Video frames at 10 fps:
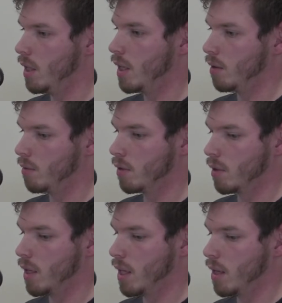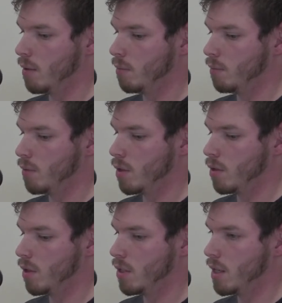Yeah.
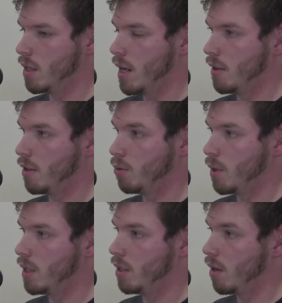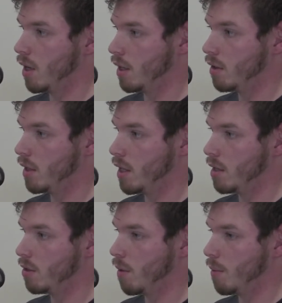So Saturday the 29th
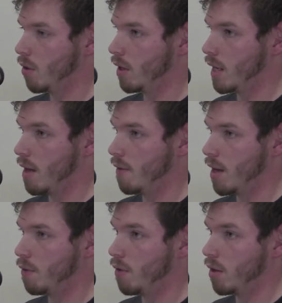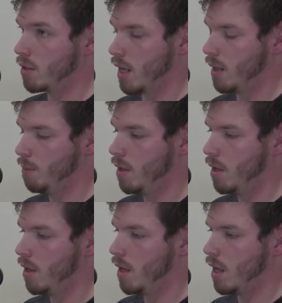is when we're going to have our first game.
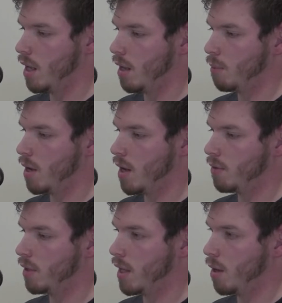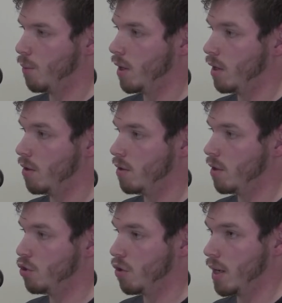After that, we're going
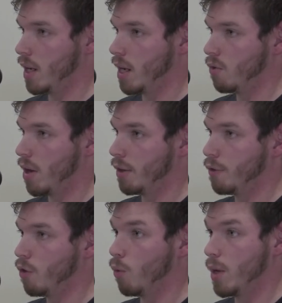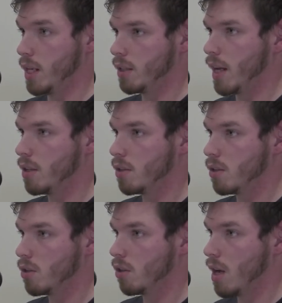to try and get it running for weekdays,
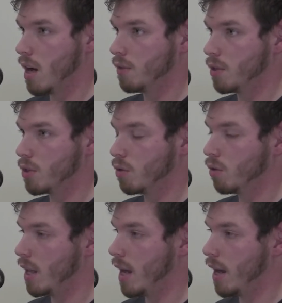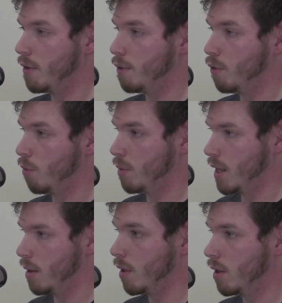so after school at 4
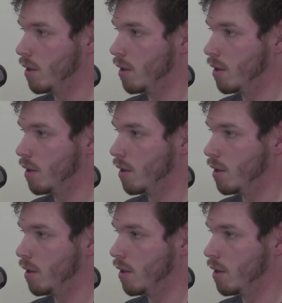p.m.